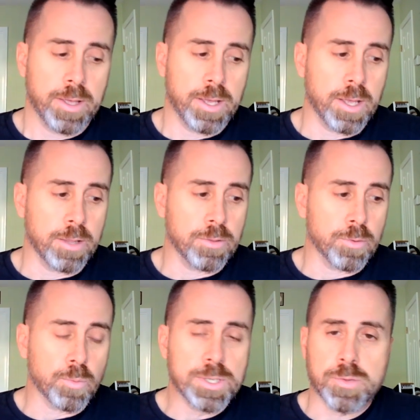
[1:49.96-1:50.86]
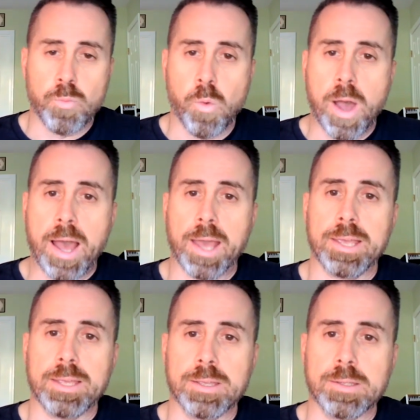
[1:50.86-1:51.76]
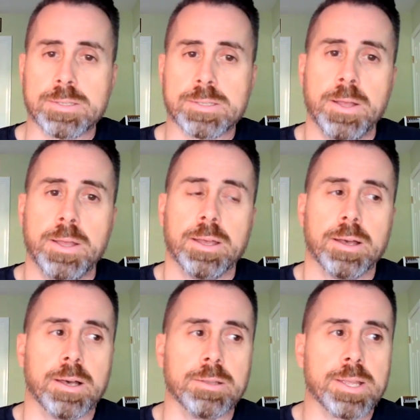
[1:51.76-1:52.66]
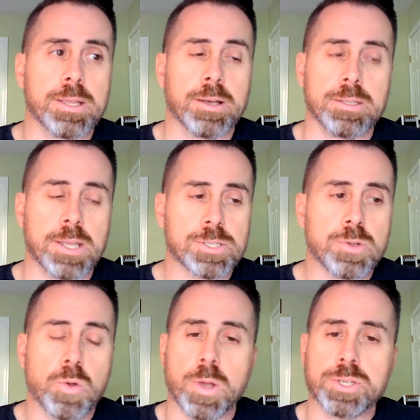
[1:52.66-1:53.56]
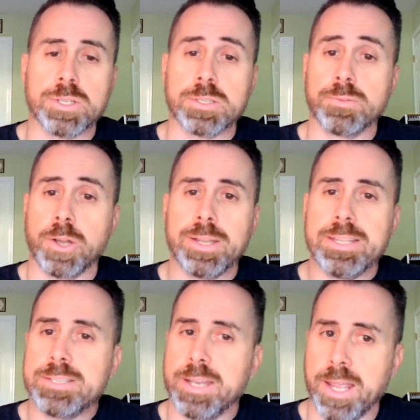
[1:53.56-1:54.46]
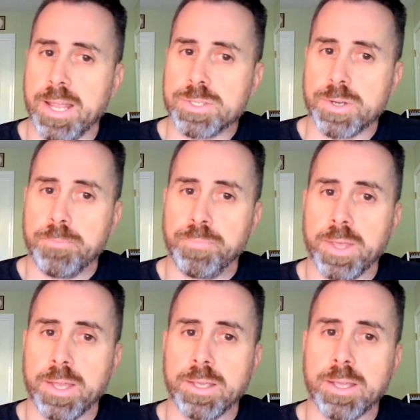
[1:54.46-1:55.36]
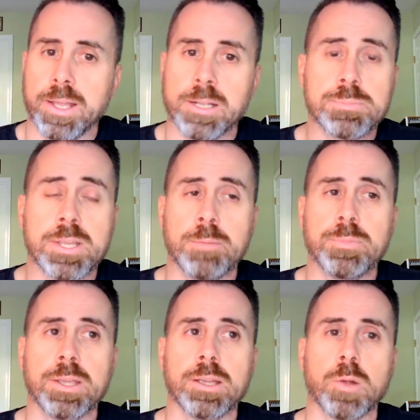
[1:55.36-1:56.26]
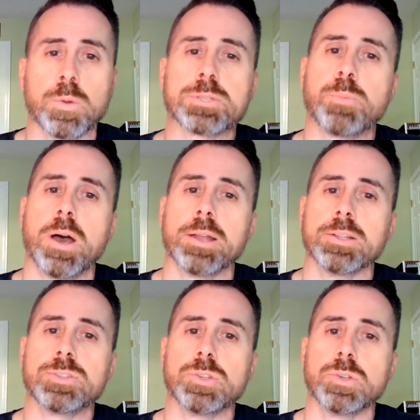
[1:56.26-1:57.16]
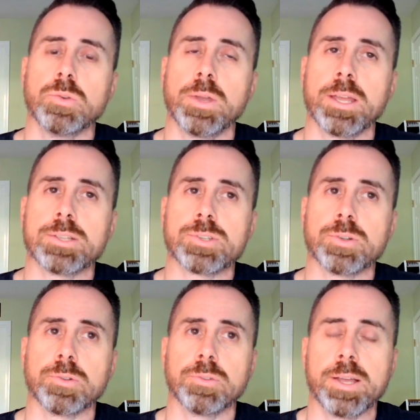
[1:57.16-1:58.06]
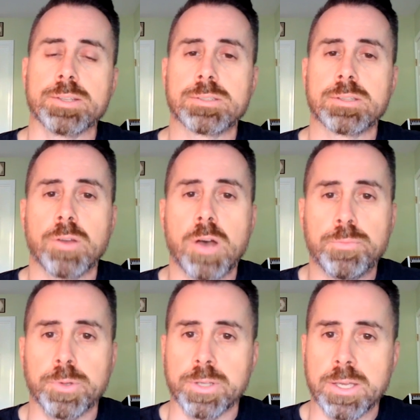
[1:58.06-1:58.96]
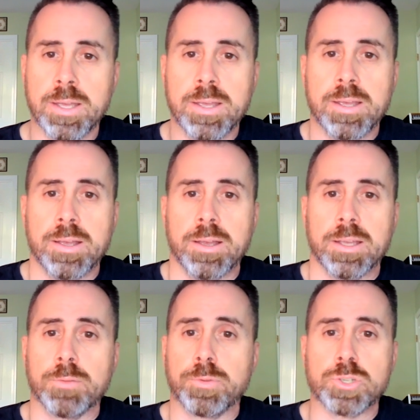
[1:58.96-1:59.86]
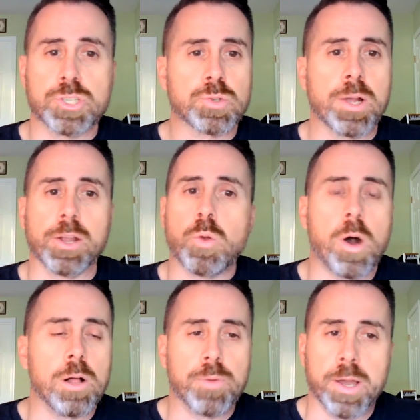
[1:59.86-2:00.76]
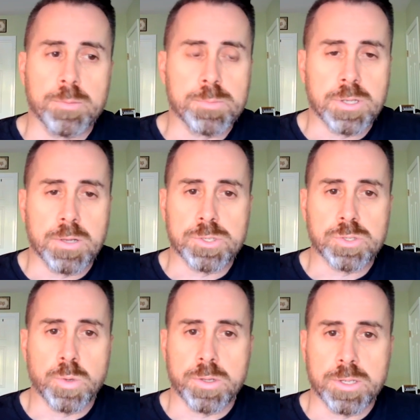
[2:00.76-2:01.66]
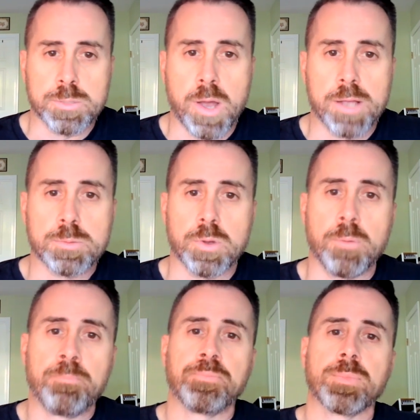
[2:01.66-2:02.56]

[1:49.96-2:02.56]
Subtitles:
And the reason why is a yes, no question is very easy to answer, and it can end up tempting a respondent to answer less thoughtfully if they're just trying to qualify themselves as quickly as possible.